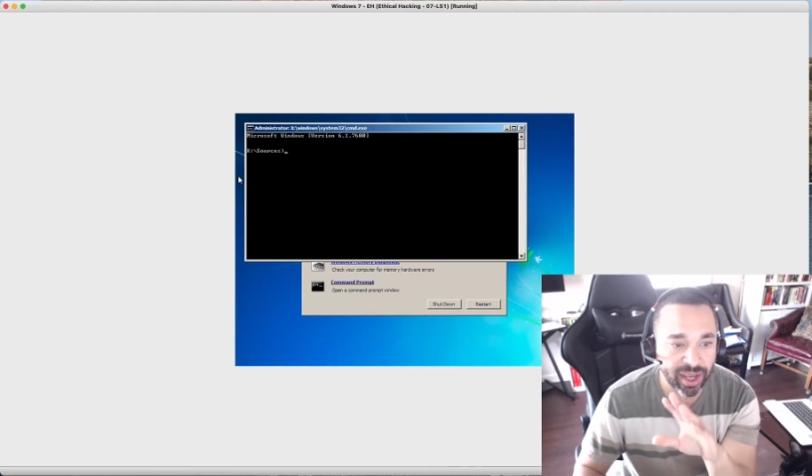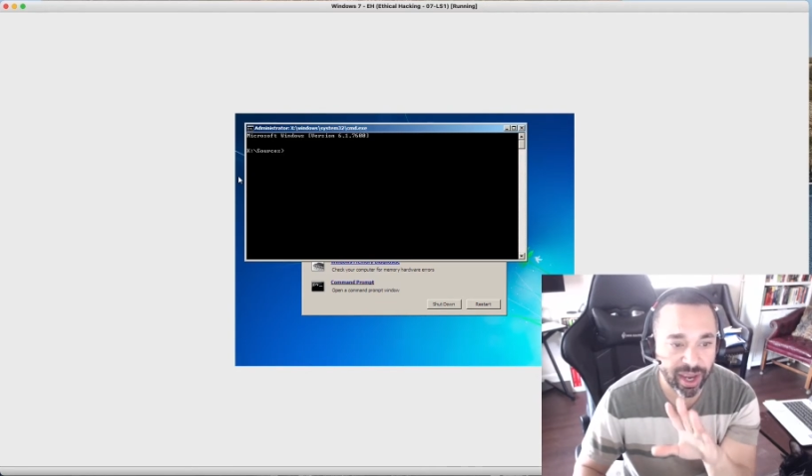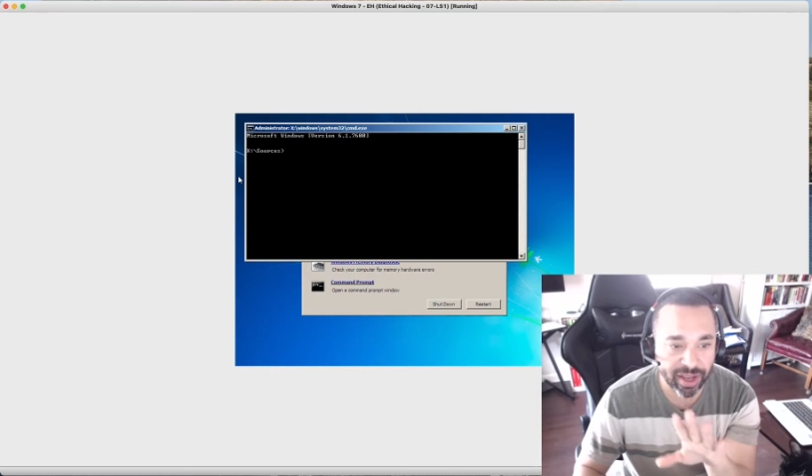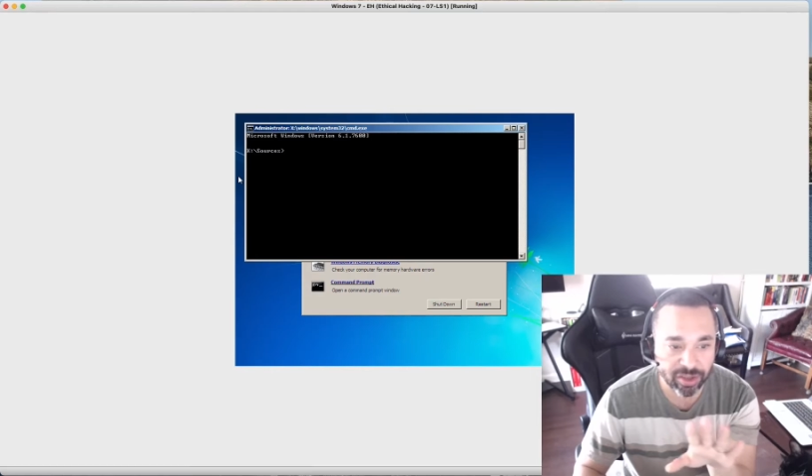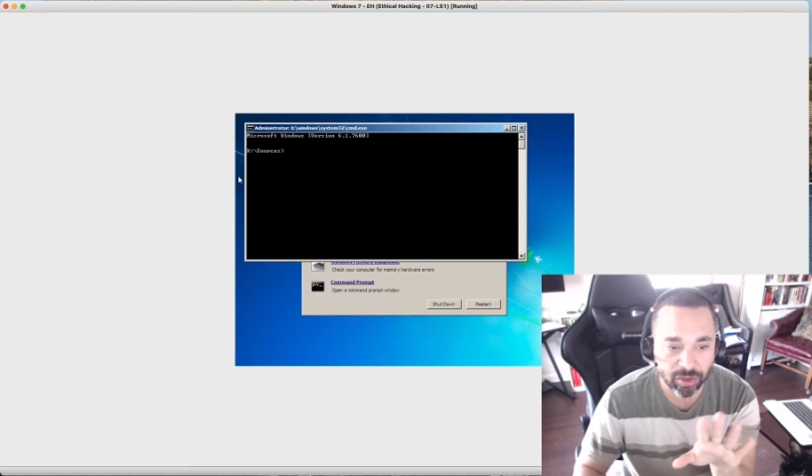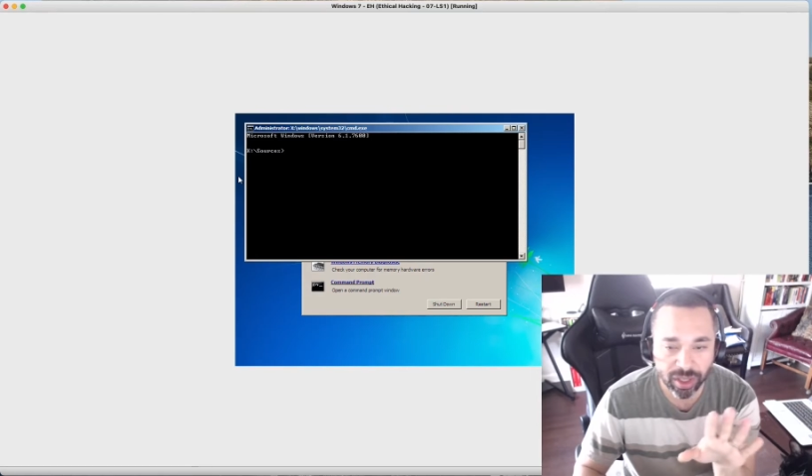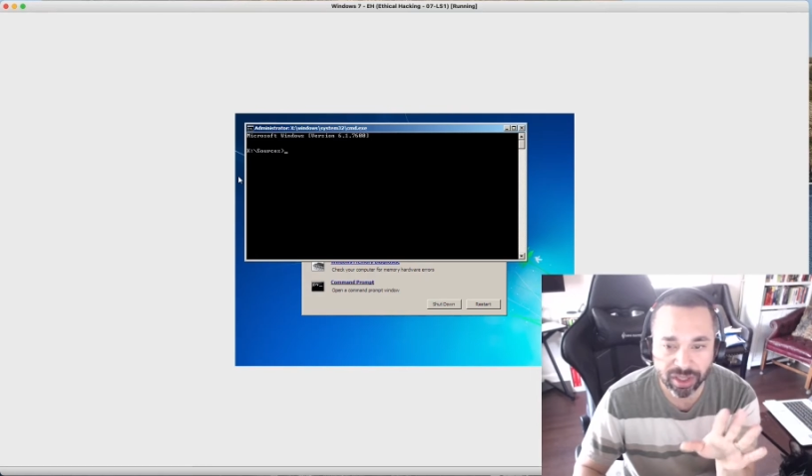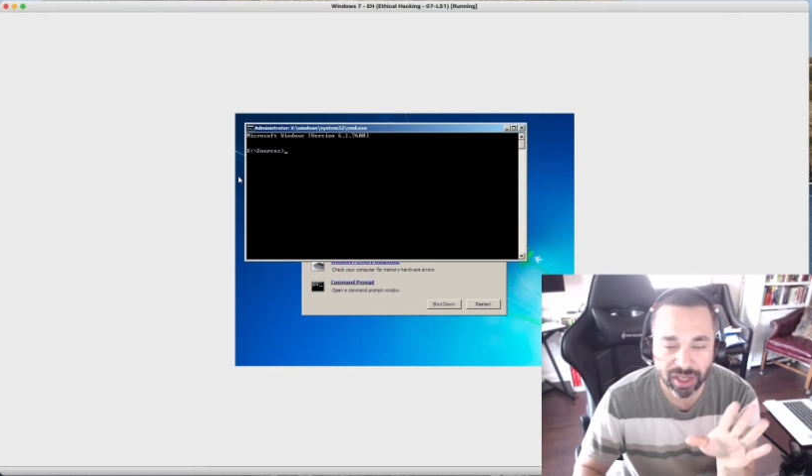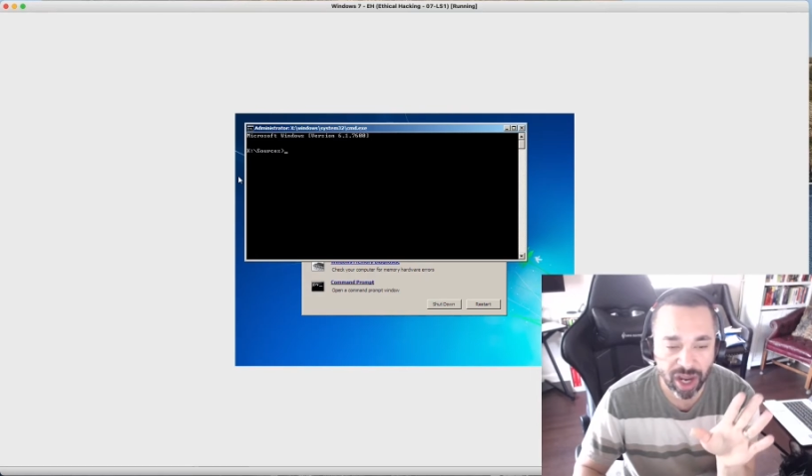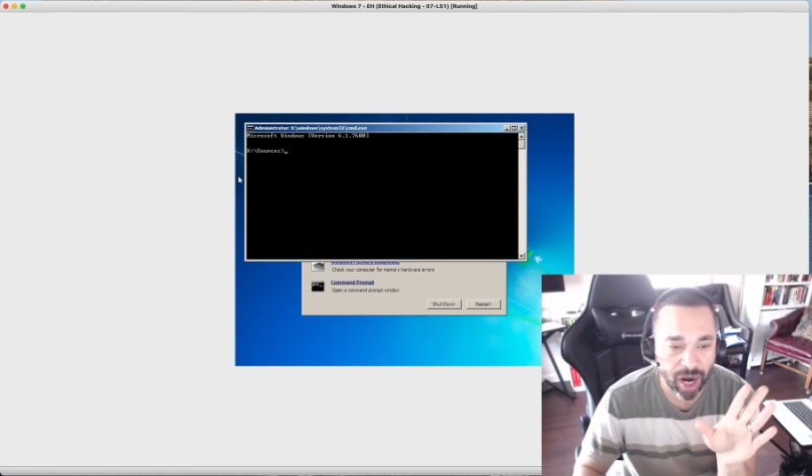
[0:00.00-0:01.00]
and trick
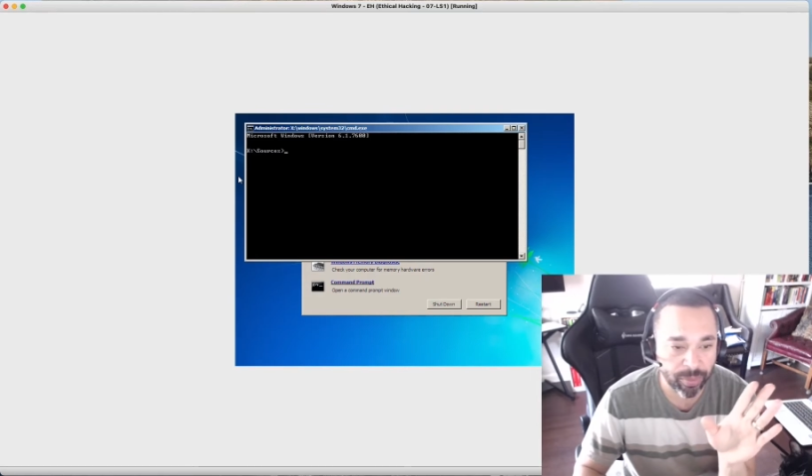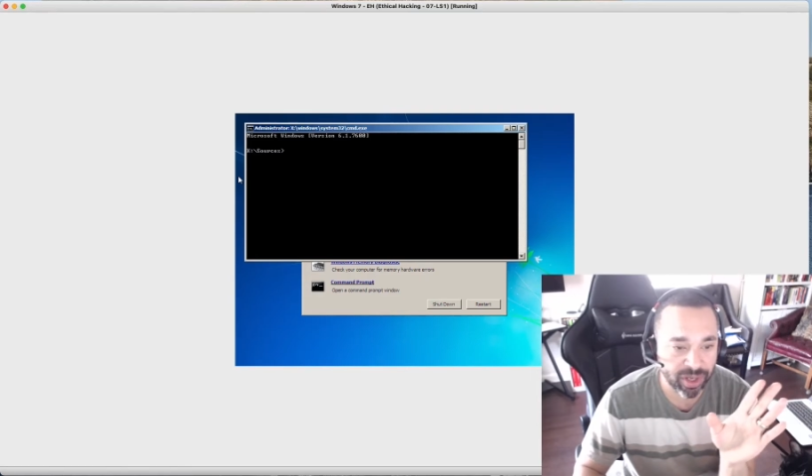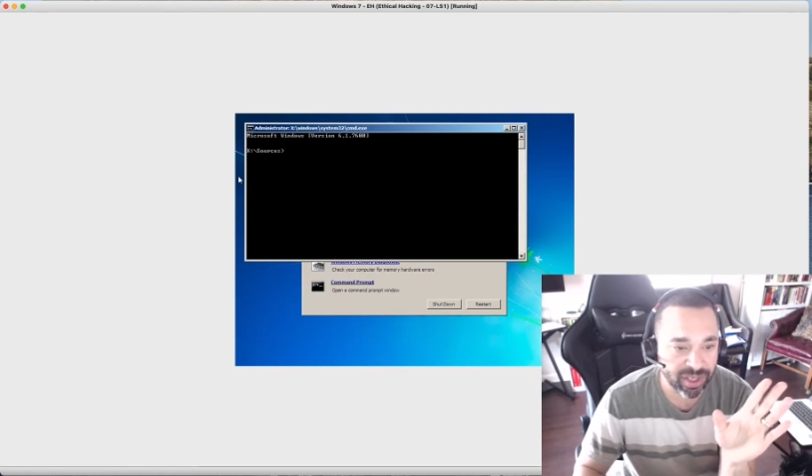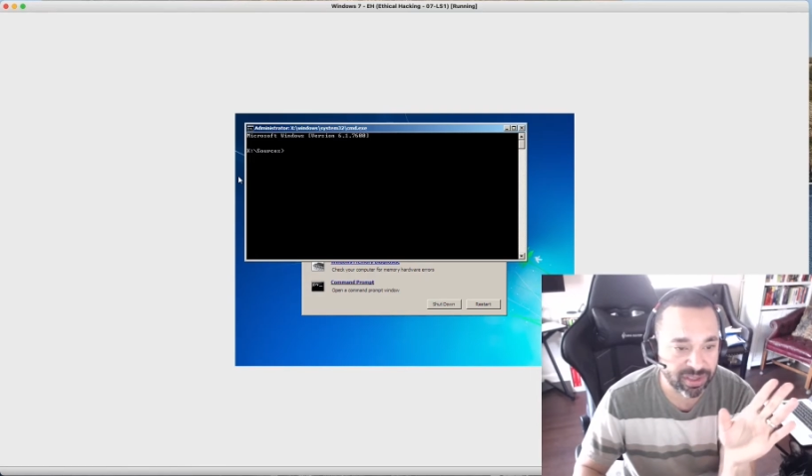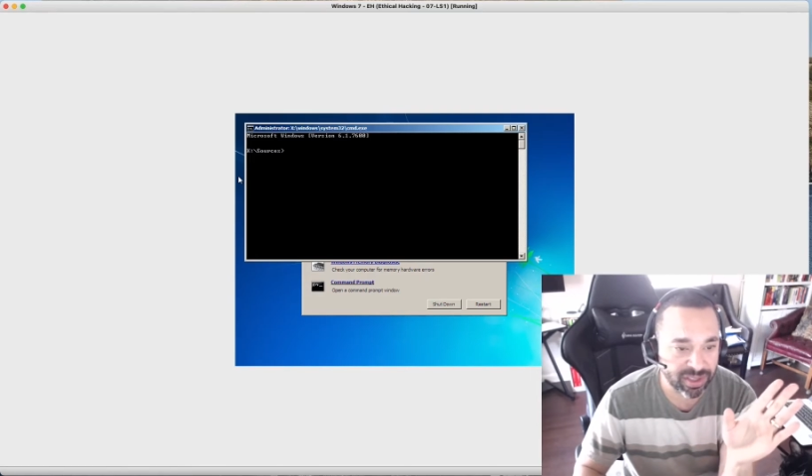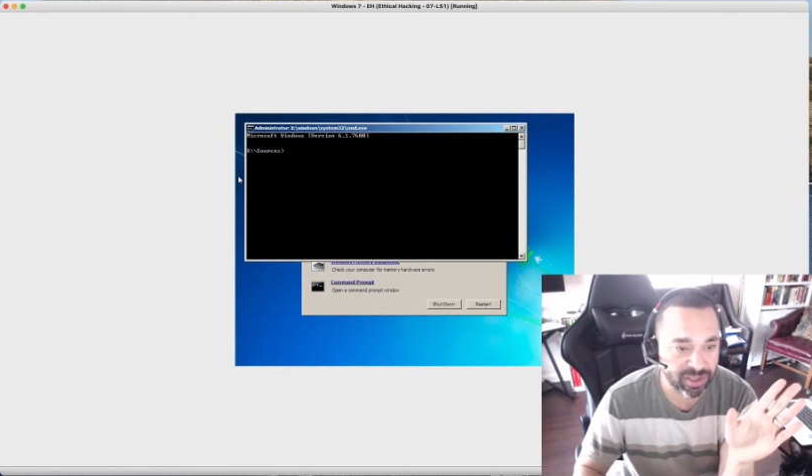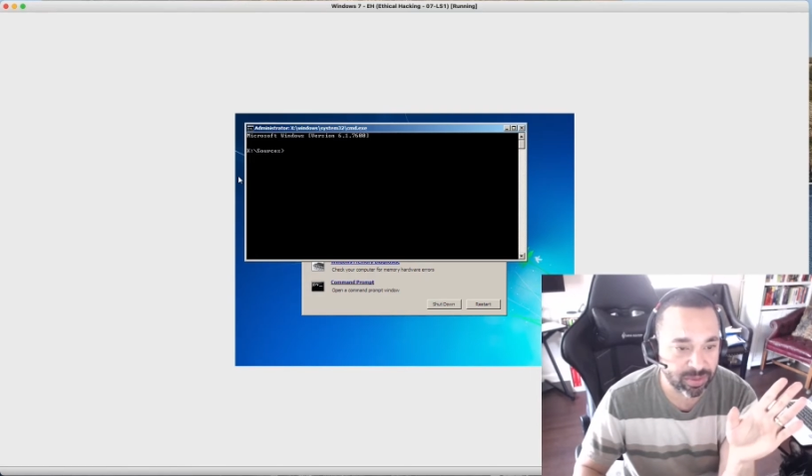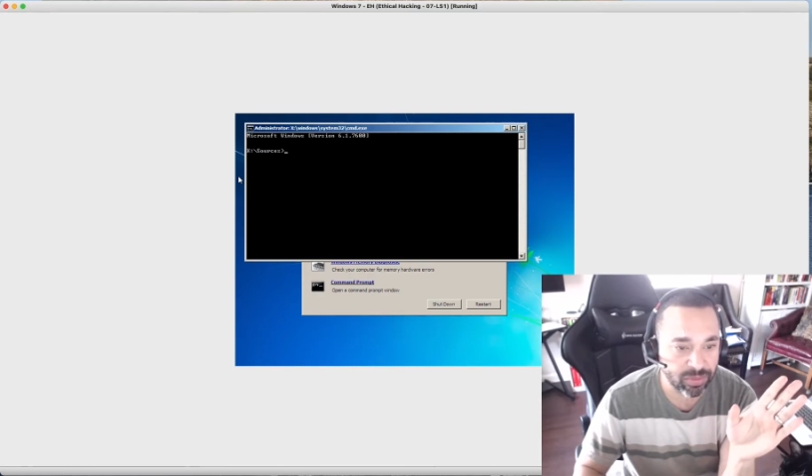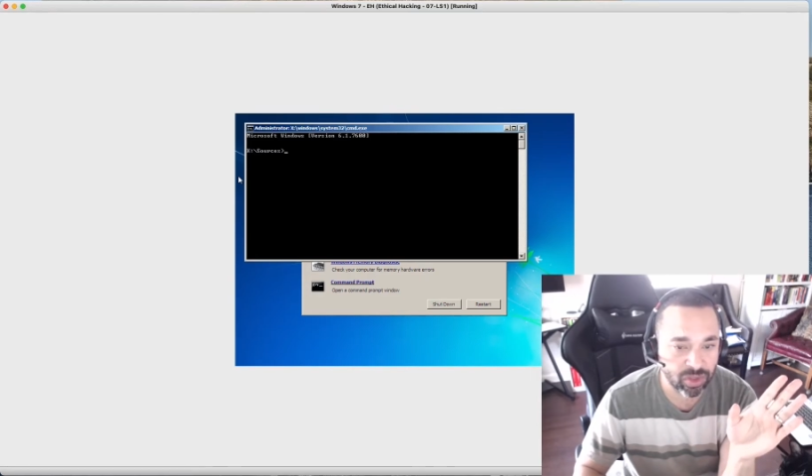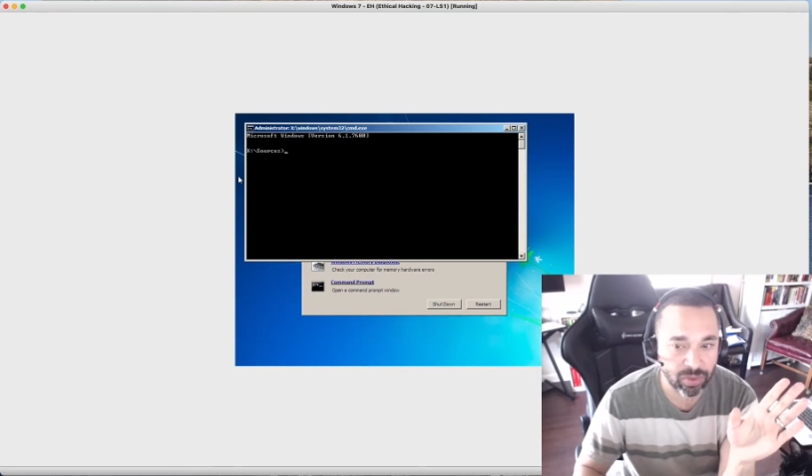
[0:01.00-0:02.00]
the operating
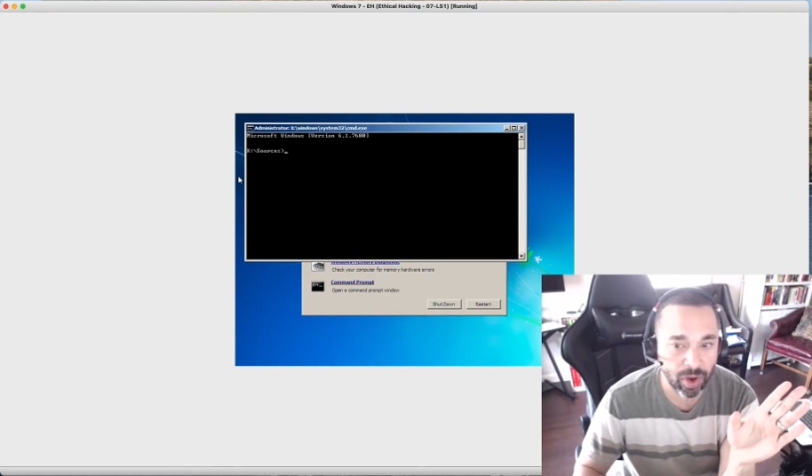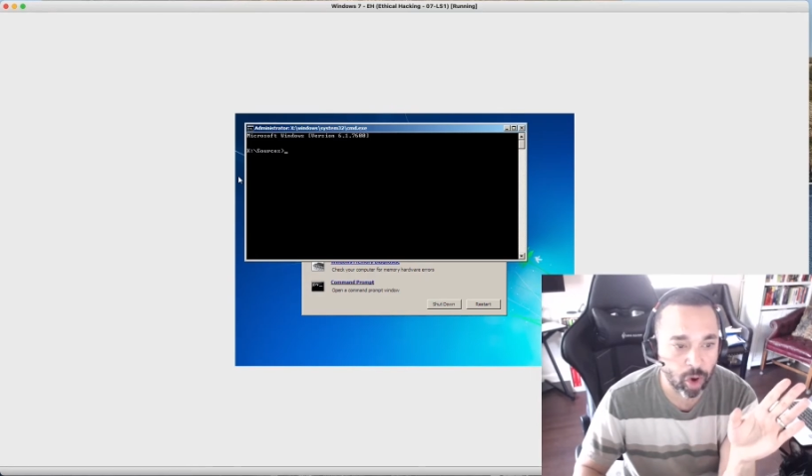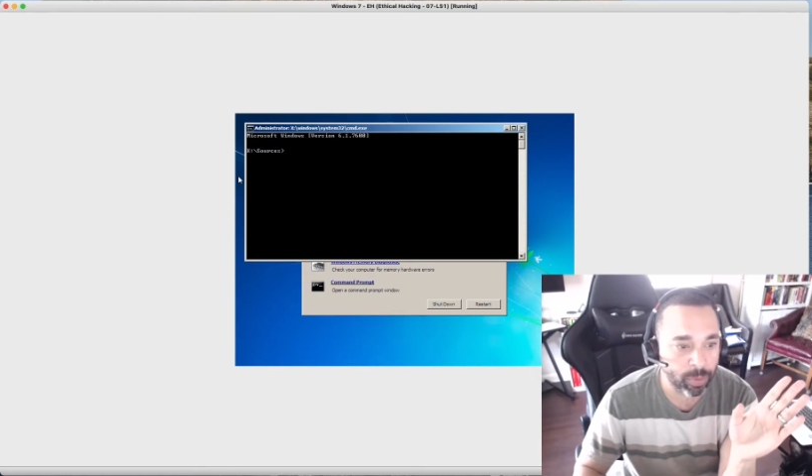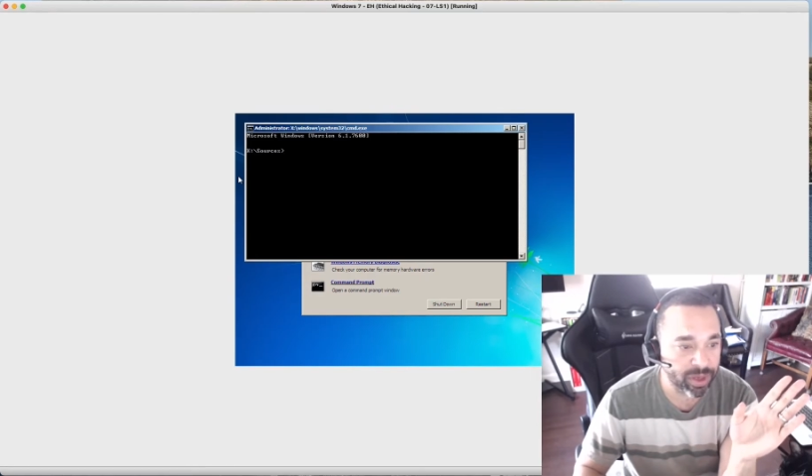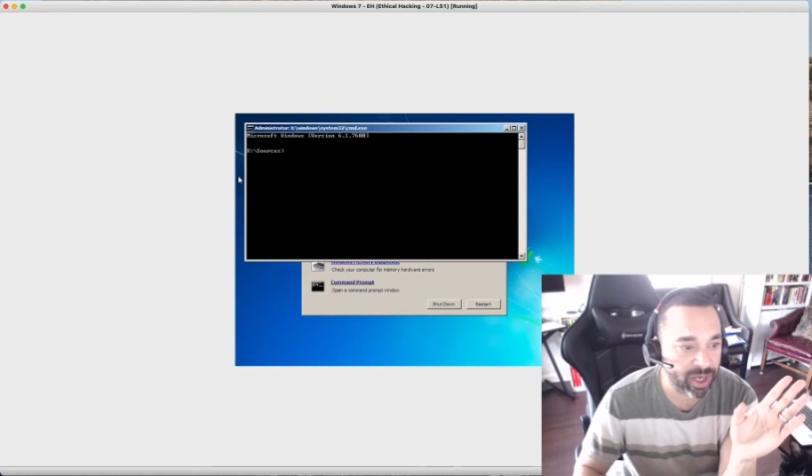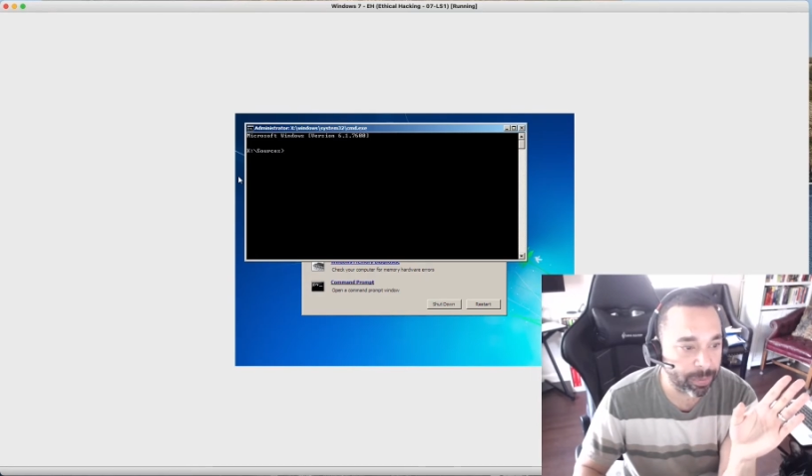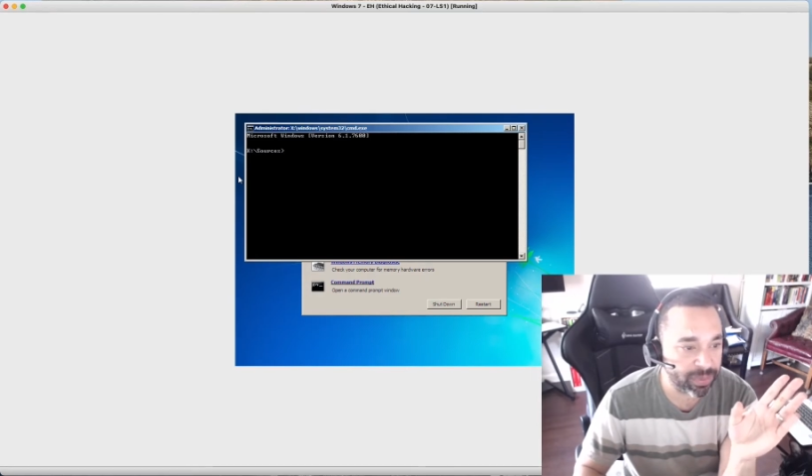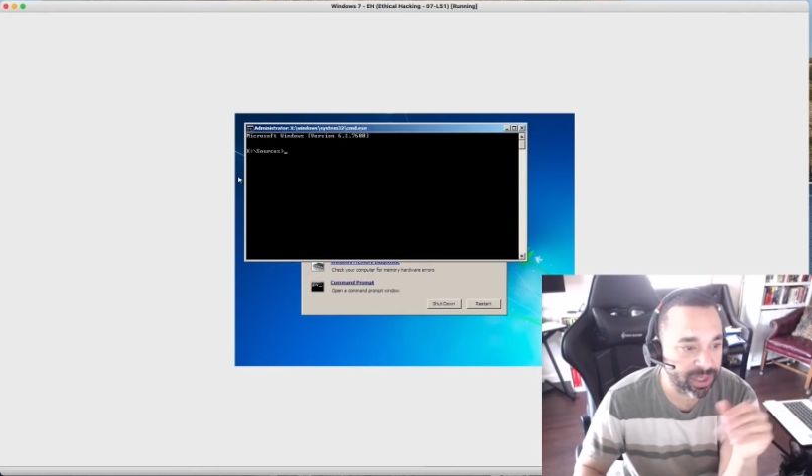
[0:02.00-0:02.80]
system to open up